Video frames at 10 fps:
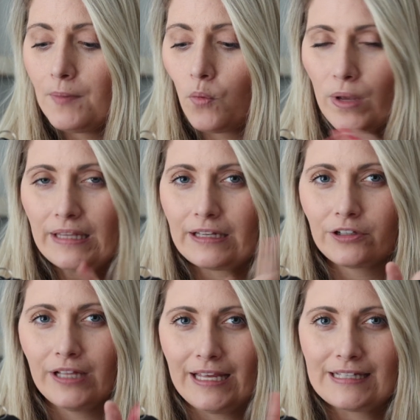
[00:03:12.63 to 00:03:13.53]
We
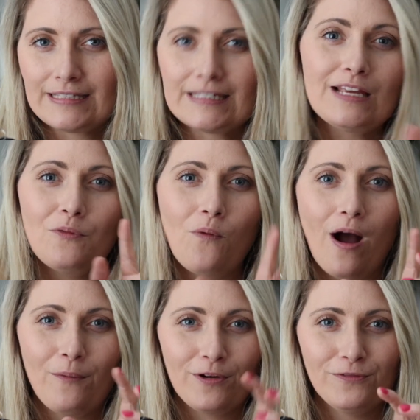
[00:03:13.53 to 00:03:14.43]
literally can see
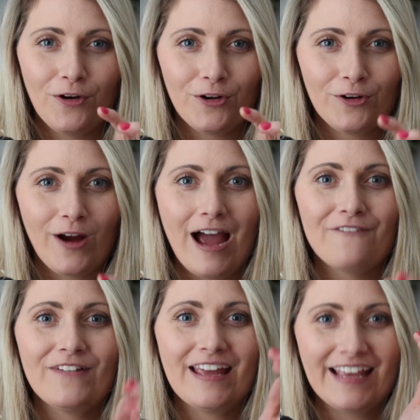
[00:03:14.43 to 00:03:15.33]
what we're
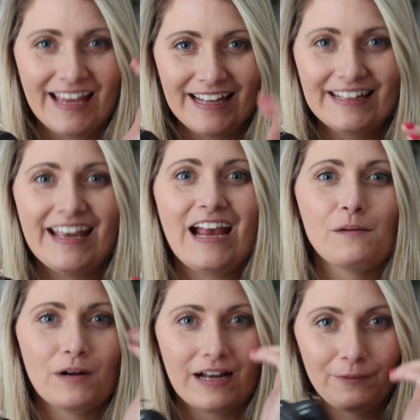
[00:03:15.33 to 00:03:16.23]
photographing in
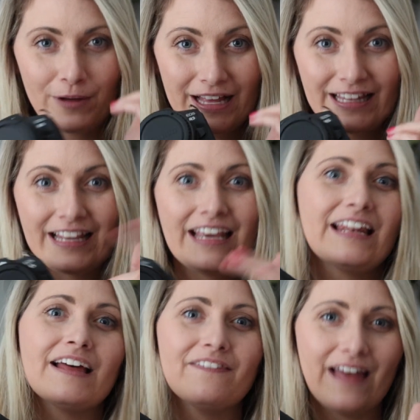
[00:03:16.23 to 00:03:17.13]
camera. We click
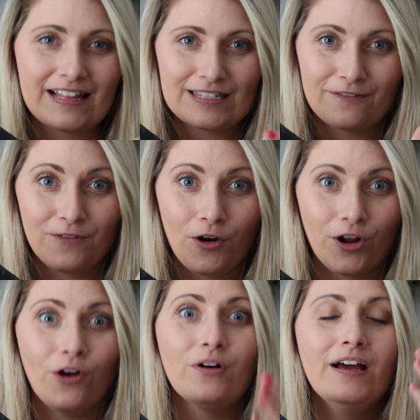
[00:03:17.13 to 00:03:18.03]
it and that's the
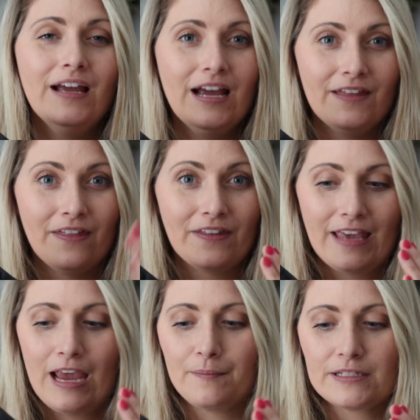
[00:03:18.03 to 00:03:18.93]
photo that the
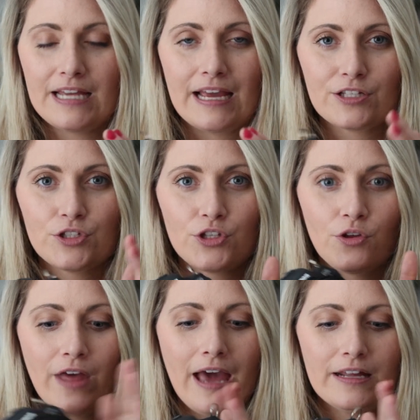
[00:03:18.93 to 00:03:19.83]
camera takes. So
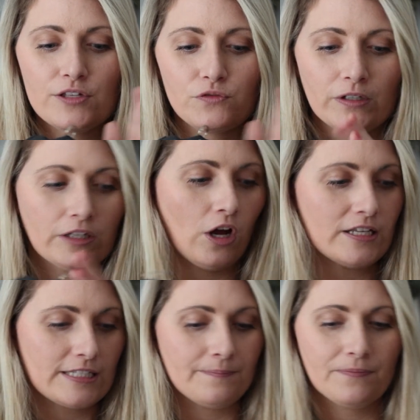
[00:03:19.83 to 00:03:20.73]
that is really
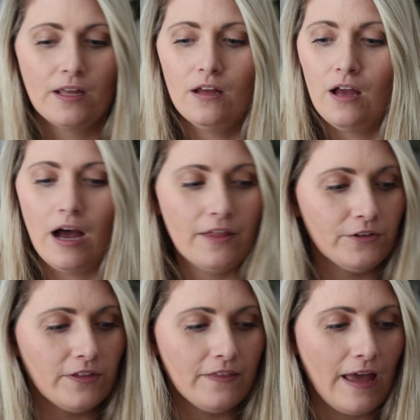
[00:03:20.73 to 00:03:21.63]
awesome.
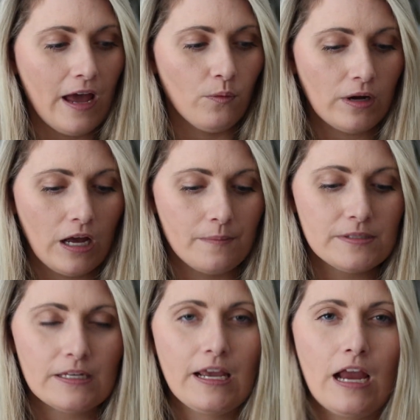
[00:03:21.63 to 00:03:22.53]
Other than that, what
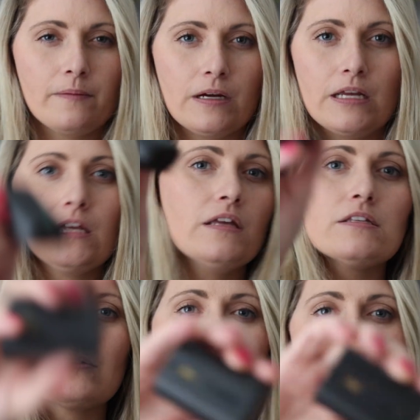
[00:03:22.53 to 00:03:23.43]
comes in camera
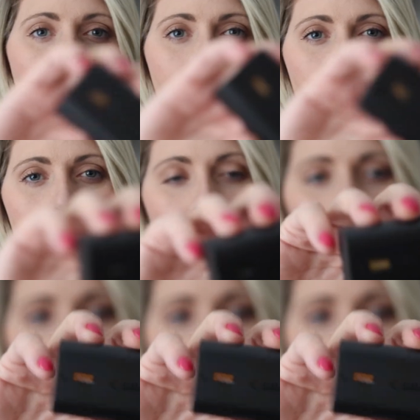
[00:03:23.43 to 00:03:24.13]
is one of the new